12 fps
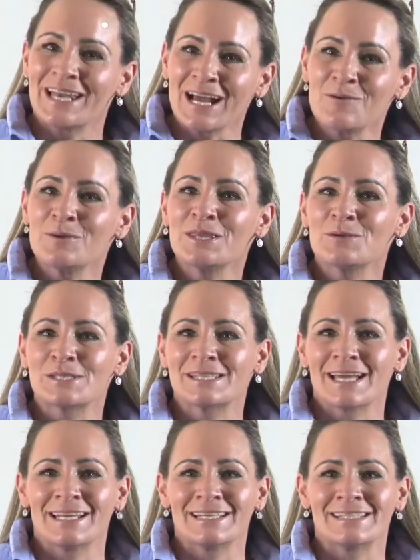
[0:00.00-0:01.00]
luck with your
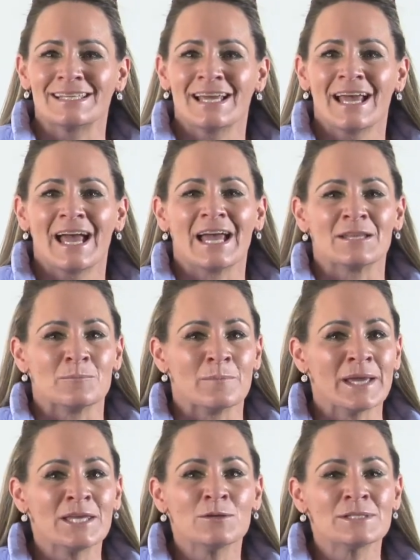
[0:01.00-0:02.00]
studies and
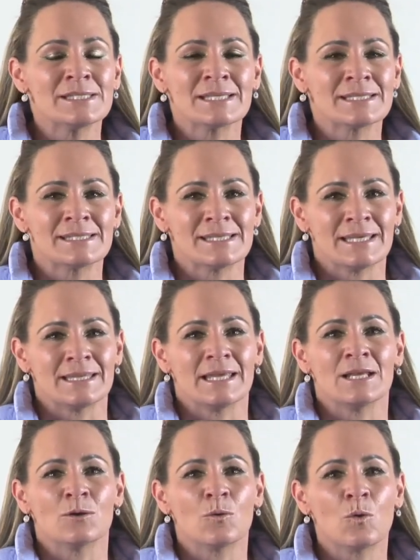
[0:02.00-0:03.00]
may you succeed
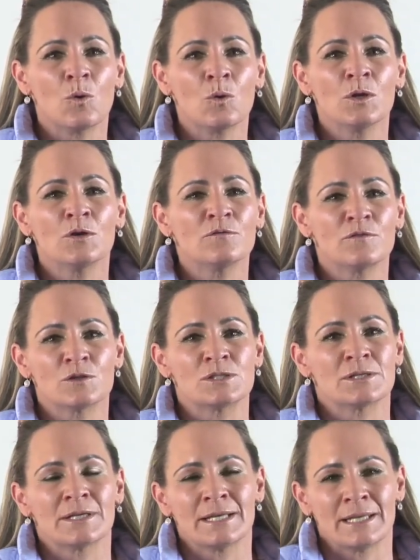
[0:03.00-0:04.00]
in all your
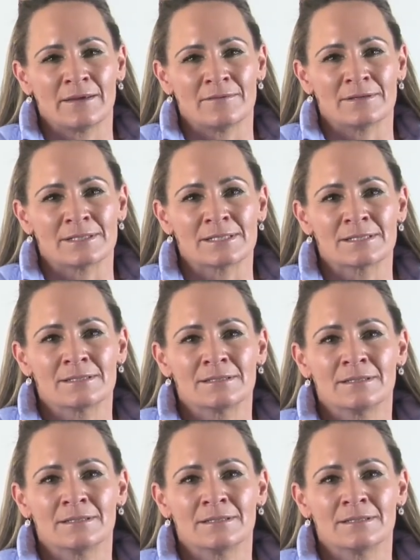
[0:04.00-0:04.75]
future endeavors.